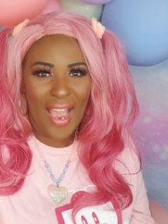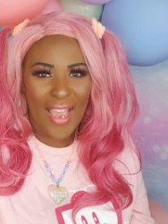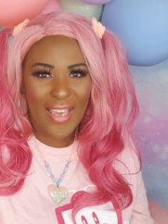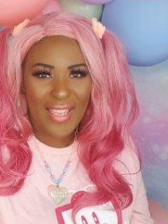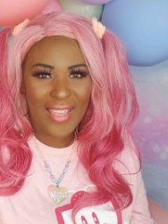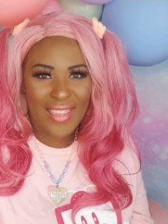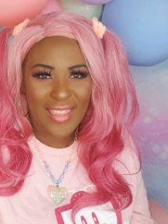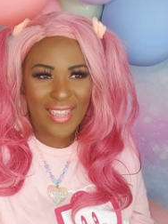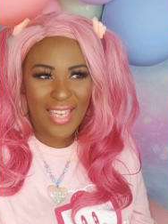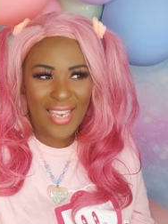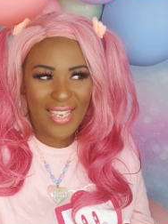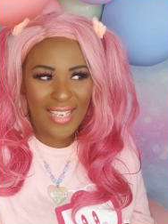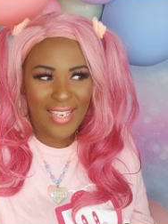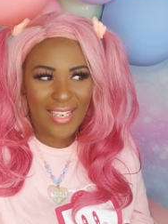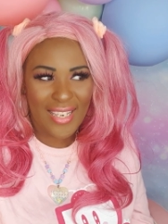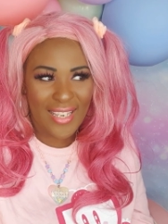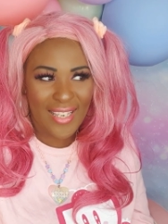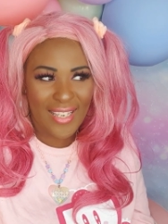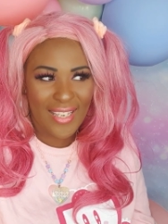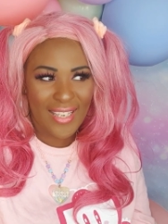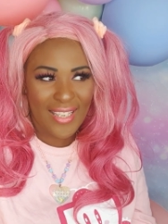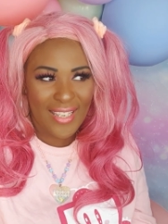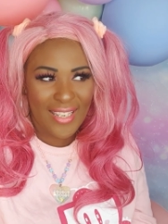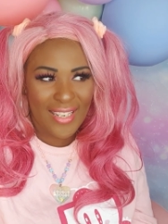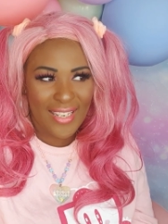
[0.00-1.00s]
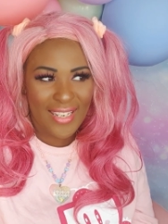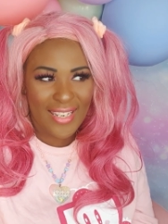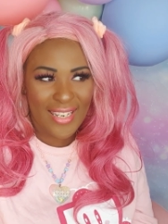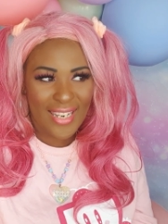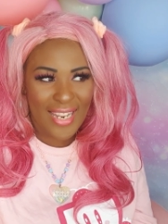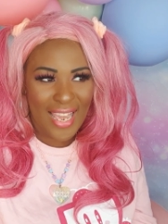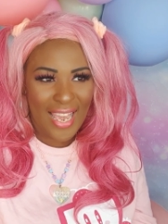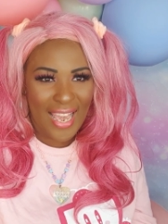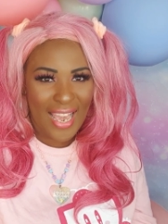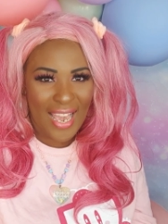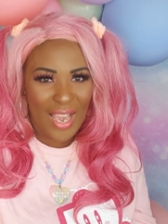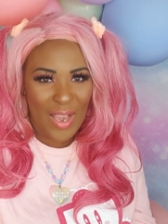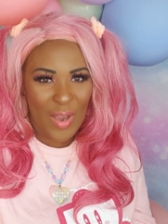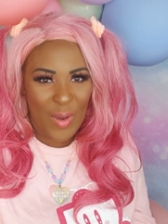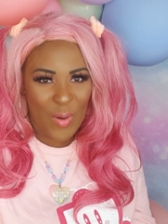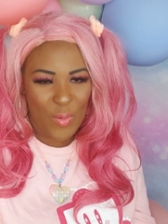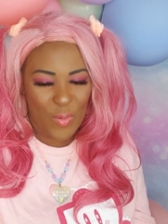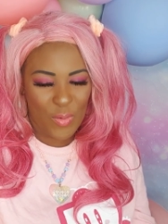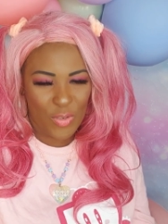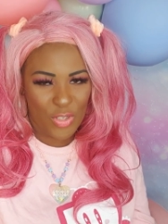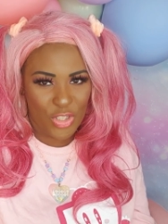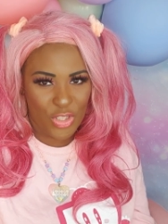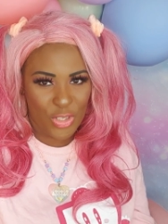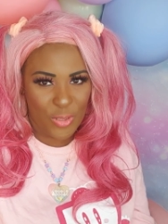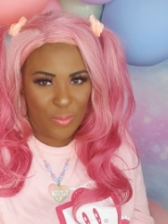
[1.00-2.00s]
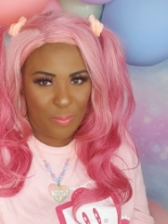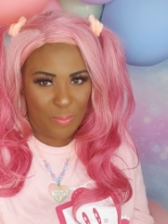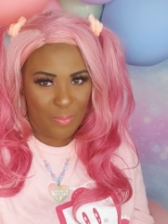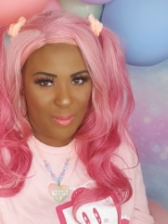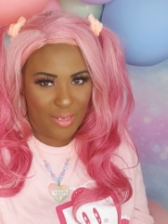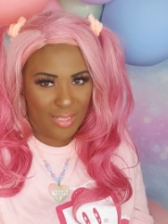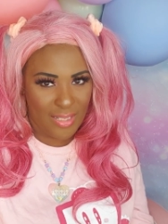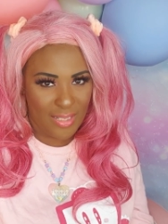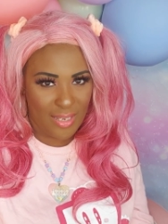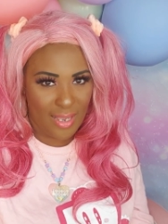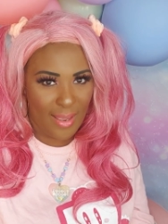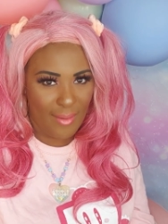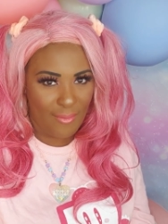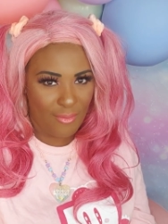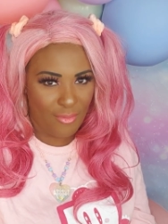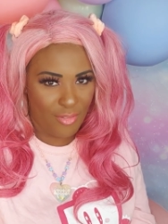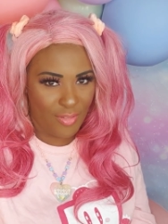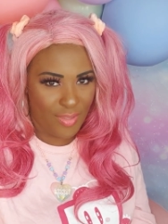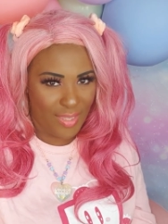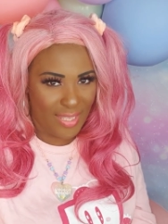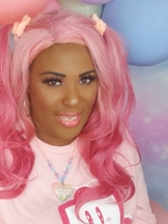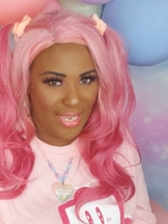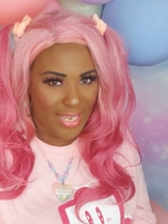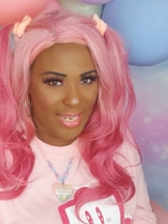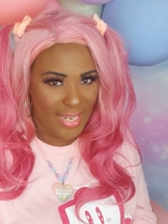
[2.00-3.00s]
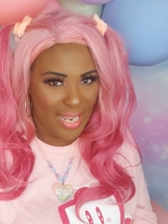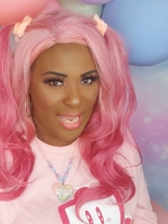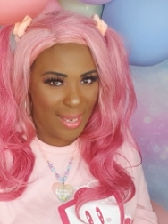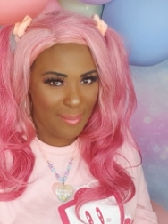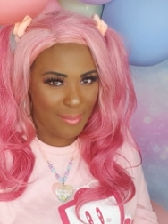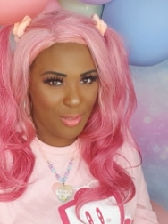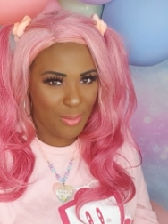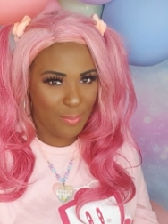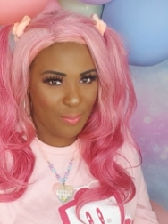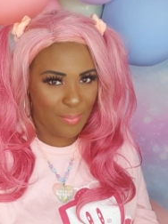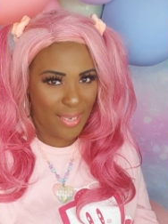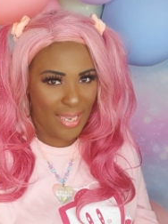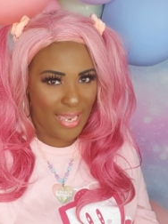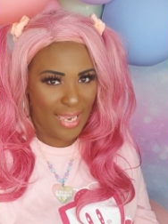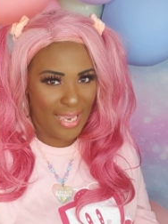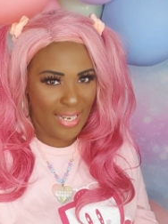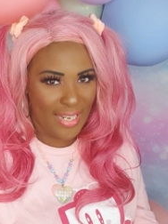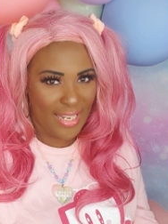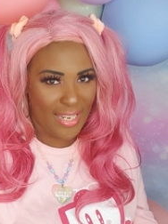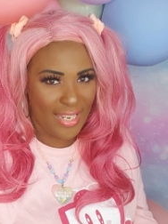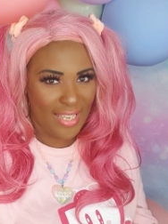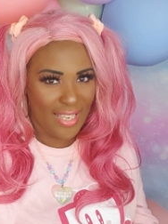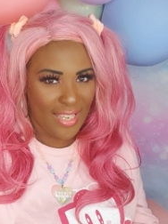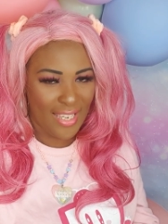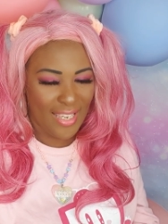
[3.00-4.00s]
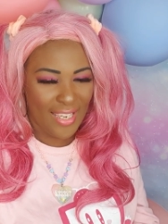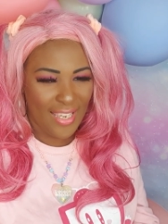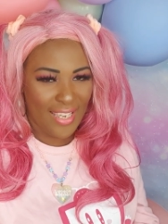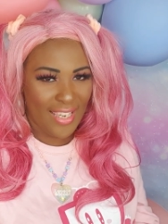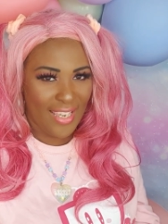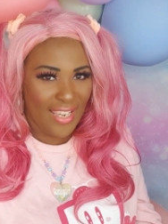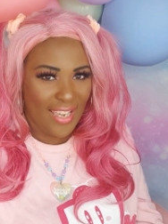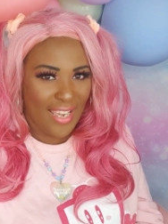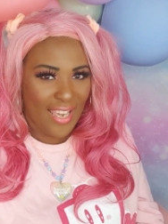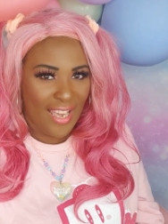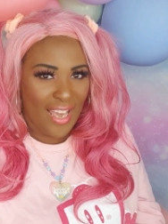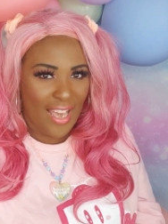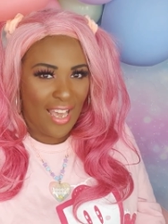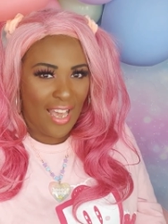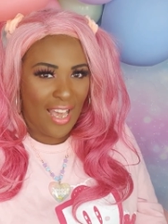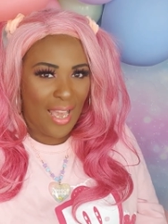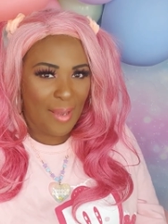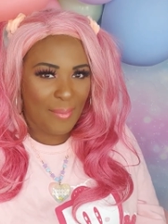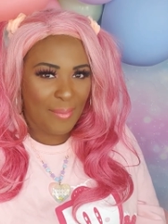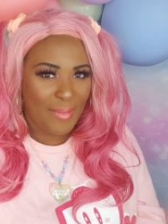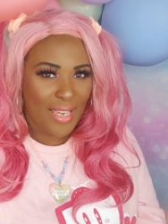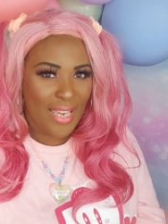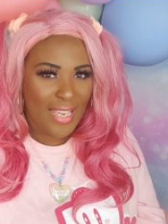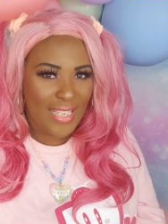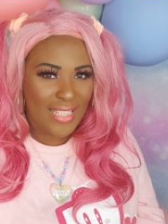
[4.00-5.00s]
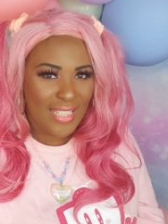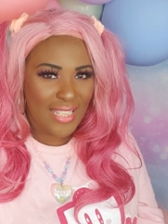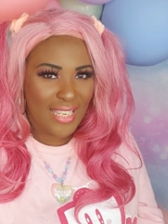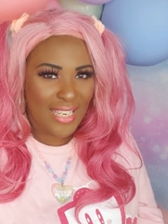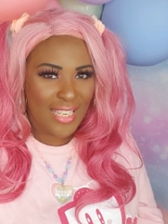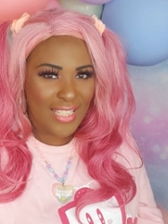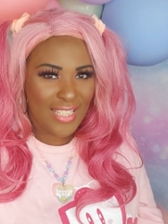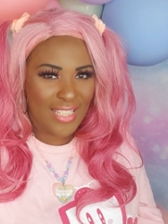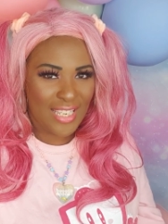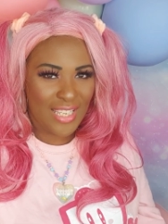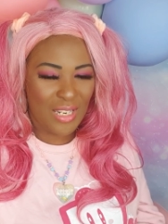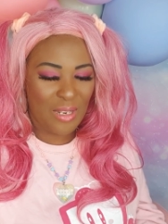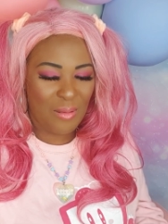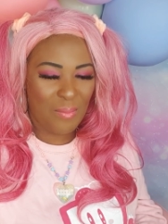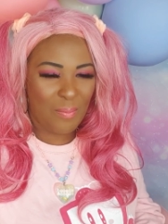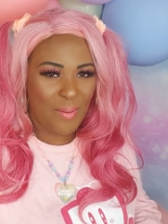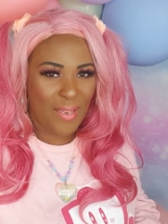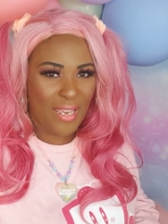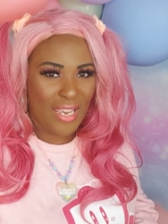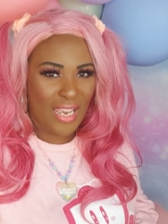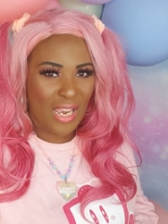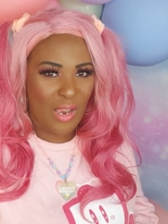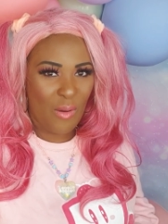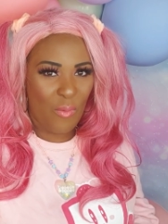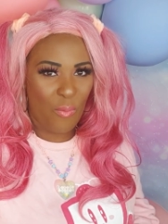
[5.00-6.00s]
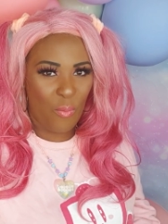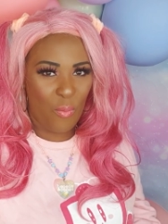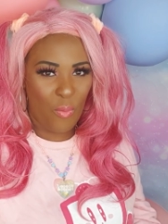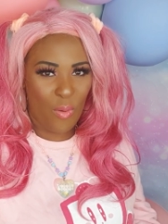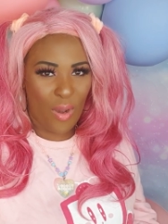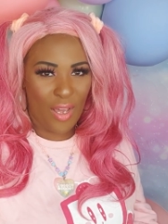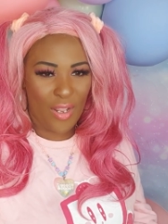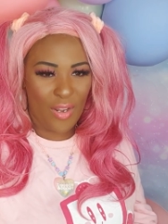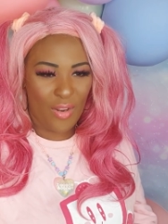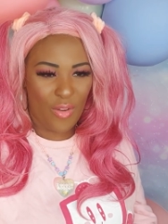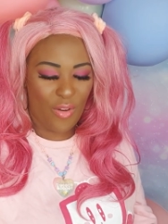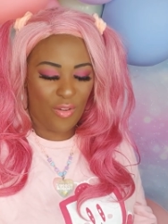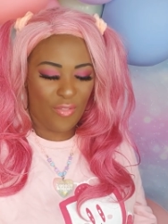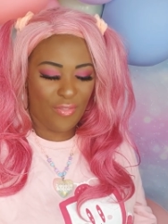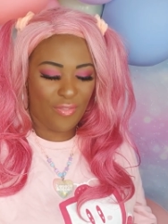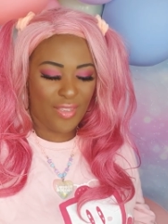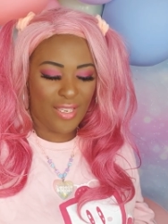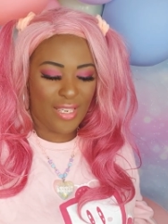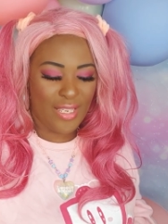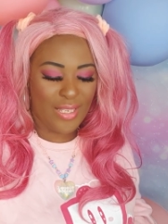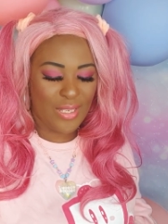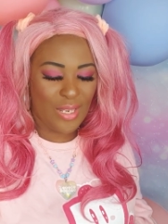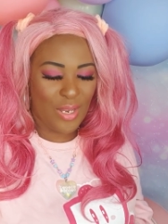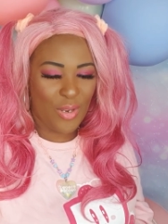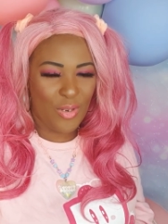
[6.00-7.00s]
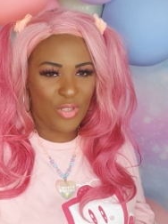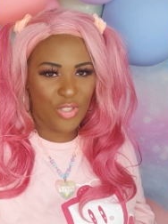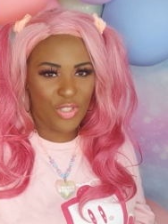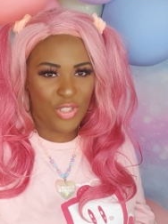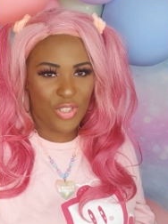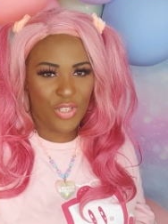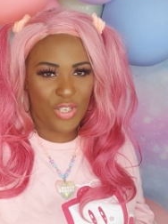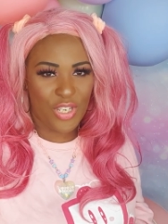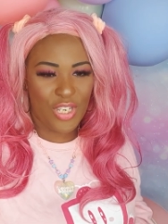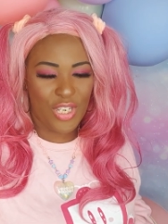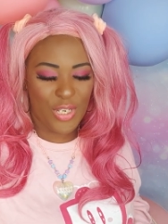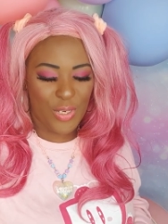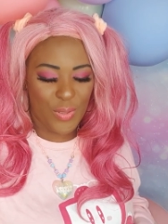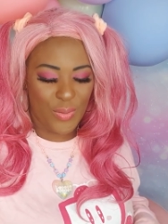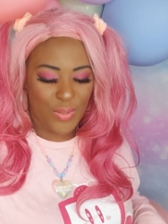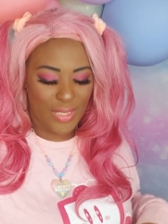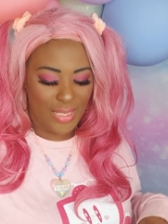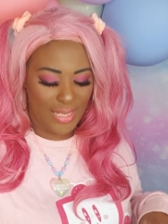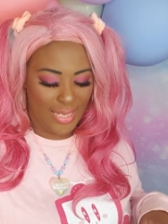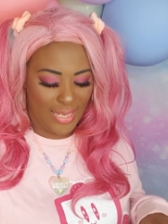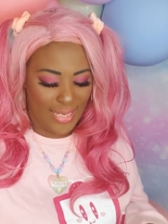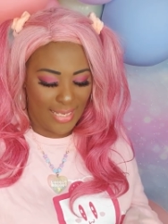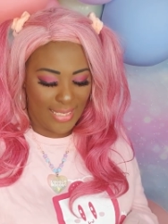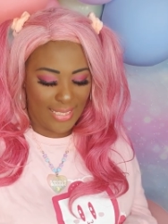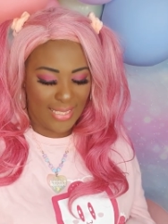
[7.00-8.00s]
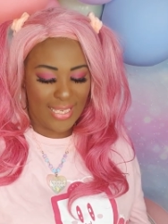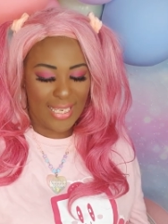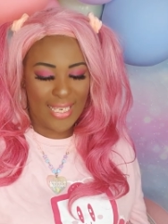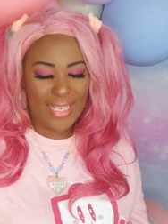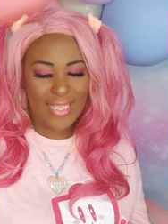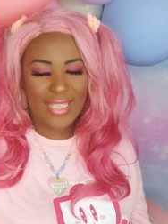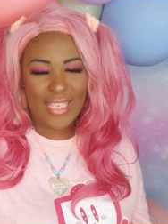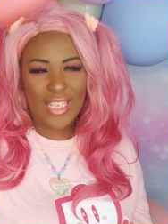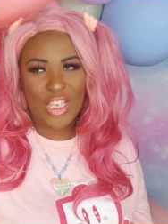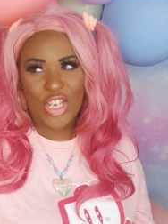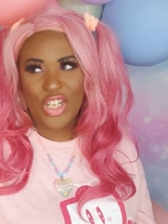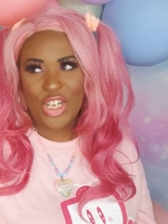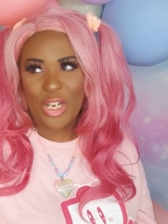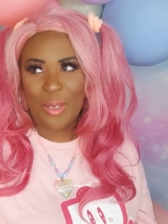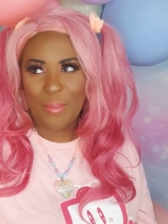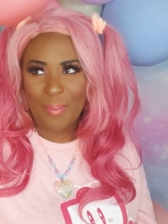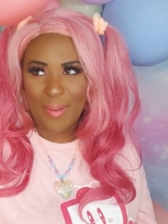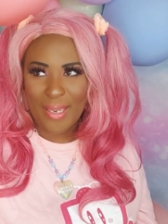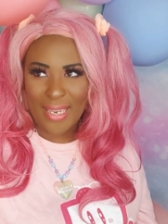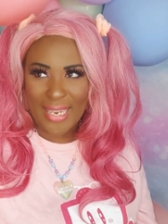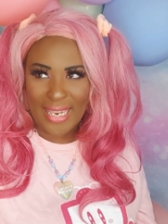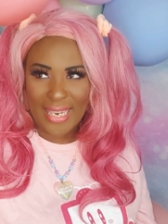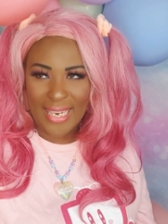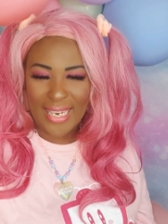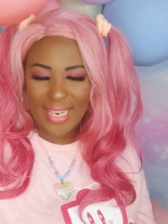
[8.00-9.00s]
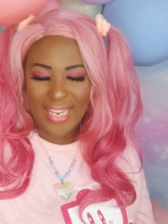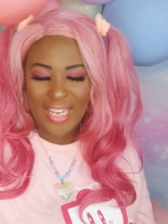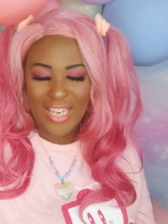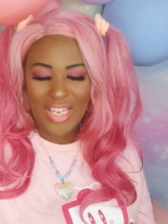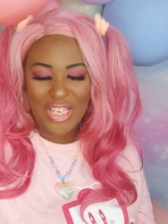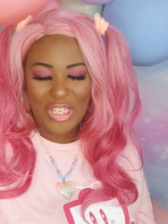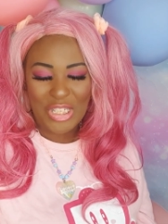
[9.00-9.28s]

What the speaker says: I think now should be time for the enamel pin. I'm guessing it's gonna be one of these ocean cuties. Is it gonna be